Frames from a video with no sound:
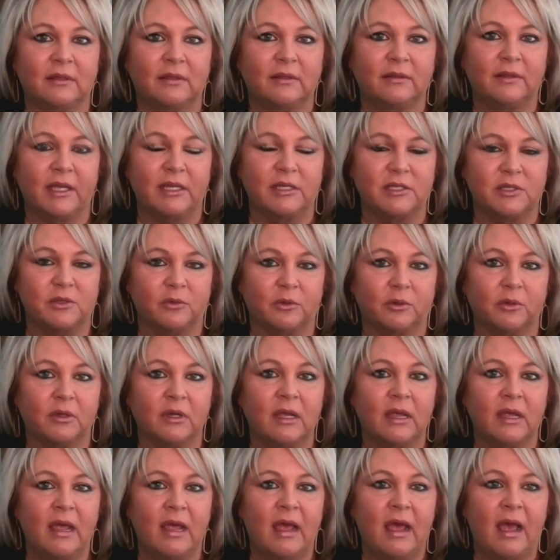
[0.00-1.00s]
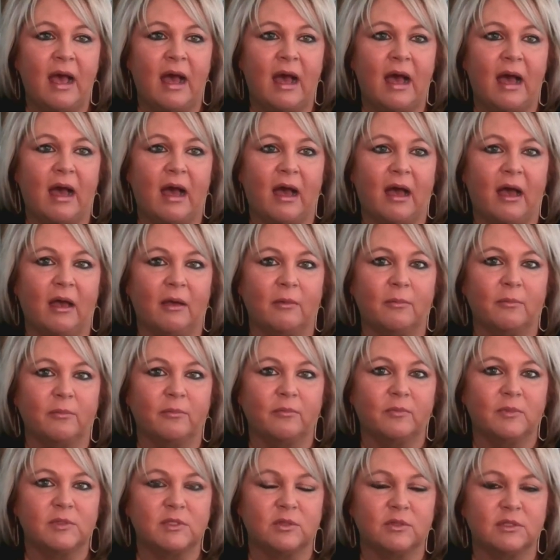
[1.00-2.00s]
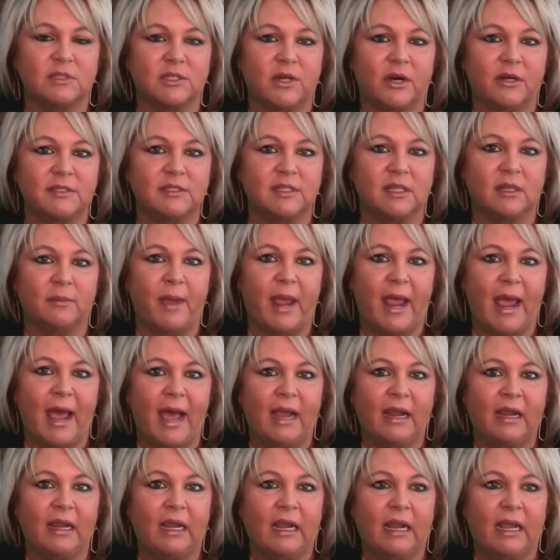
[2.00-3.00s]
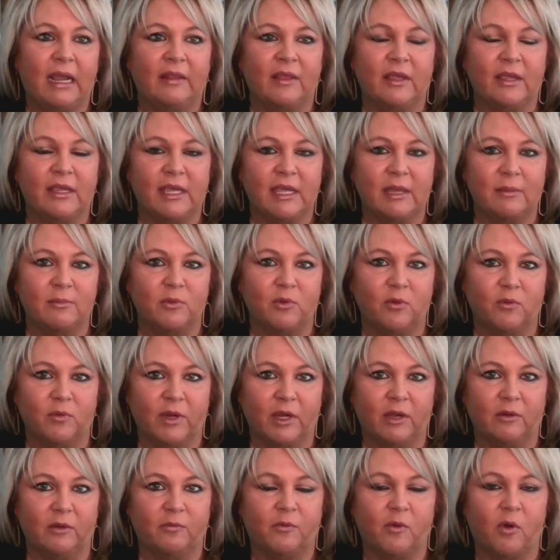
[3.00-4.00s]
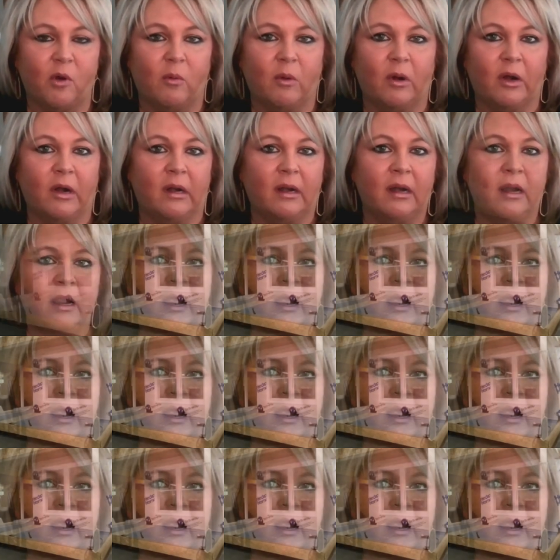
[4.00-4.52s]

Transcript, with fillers: They do. Um, Whoa. So it starts in the back, and they keep moving it forward,